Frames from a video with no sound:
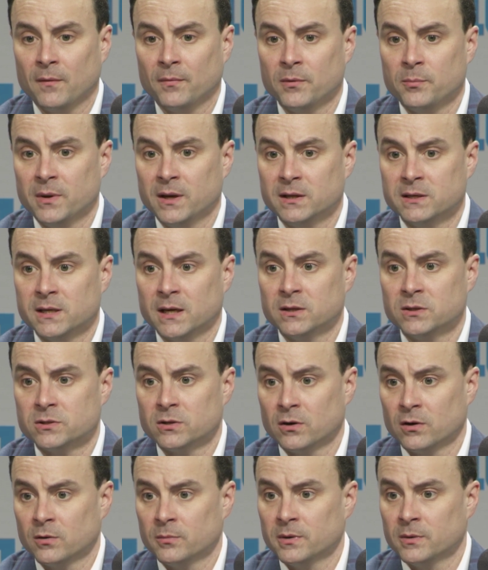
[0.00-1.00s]
the Big Ten
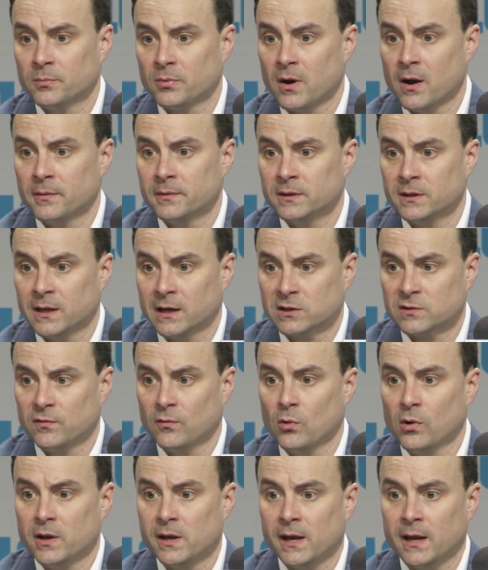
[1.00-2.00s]
tournament probably in the next
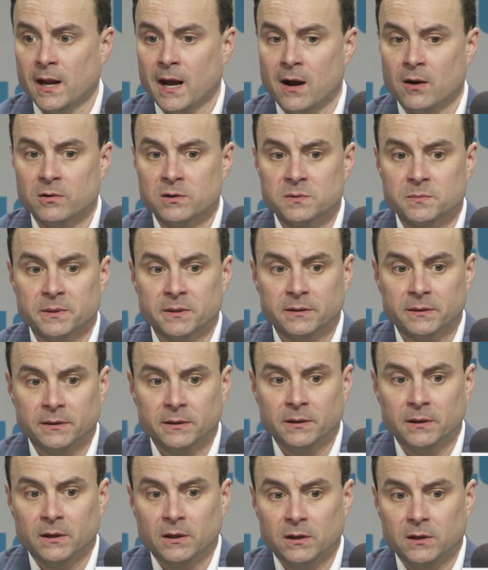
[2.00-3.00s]
48 hours, but,
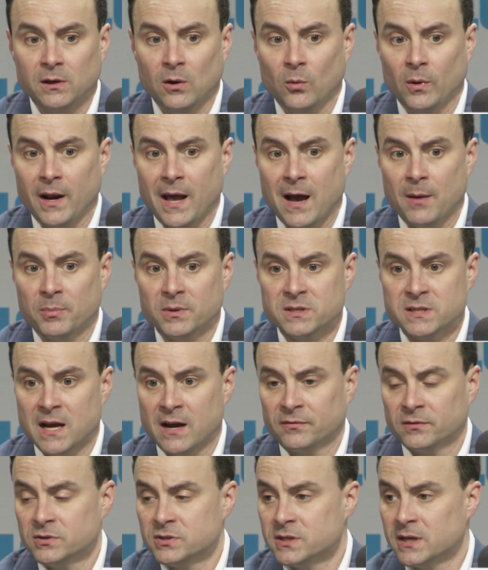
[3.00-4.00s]
you know, what happens
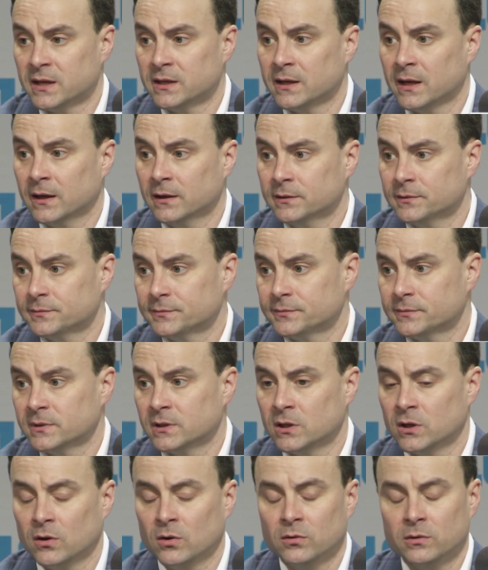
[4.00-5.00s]
after Sunday,
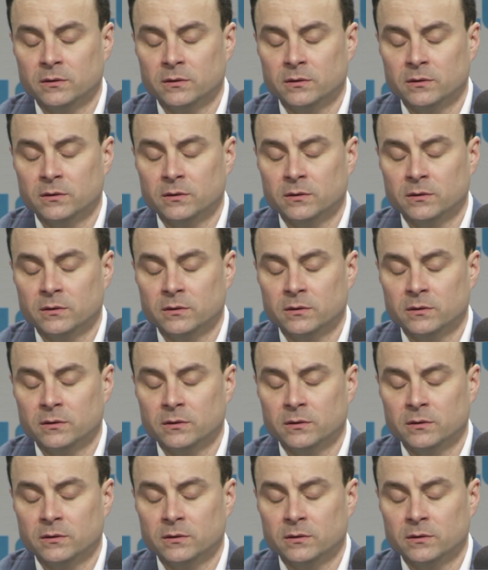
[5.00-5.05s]
you know.